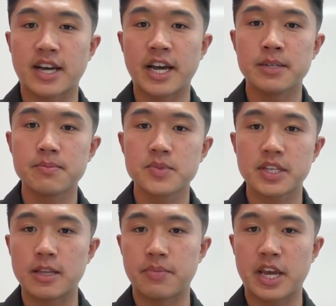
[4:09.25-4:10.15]
items
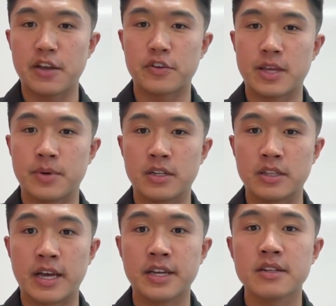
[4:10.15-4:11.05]
and then pay for them
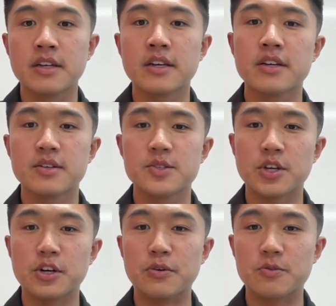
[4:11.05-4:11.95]
online.
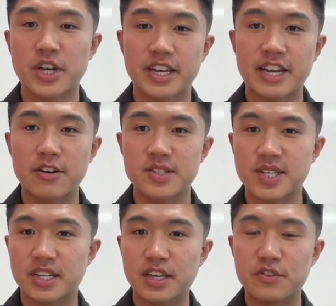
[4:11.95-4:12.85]
So check it out. It's
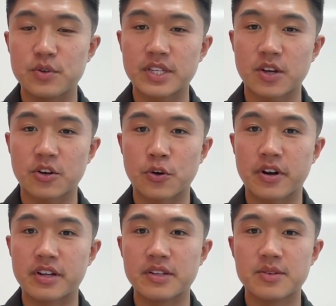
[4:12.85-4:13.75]
at
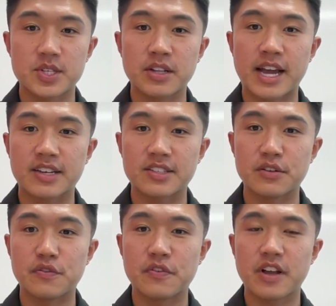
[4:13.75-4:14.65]
giveduet.org, still
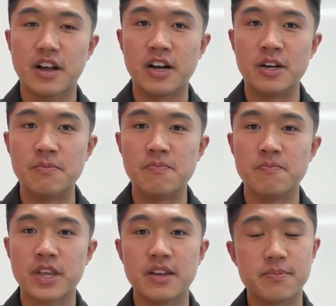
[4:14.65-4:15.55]
active. But
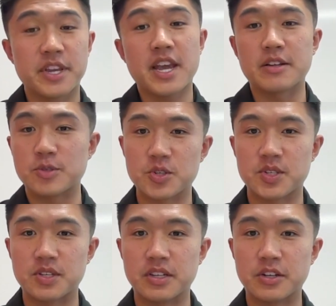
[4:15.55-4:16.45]
yeah, it was
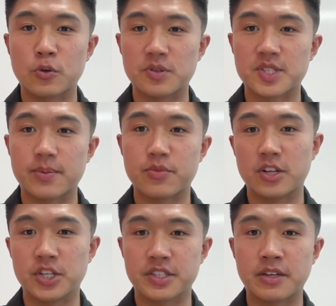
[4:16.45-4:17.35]
just a cool side
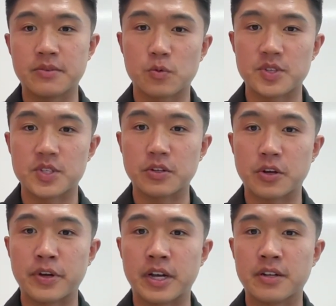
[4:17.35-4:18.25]
project that we're still
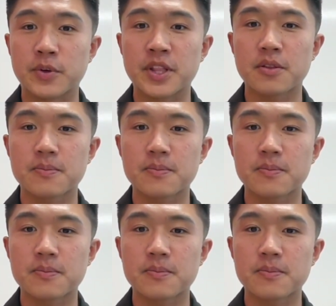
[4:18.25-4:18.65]
going on with.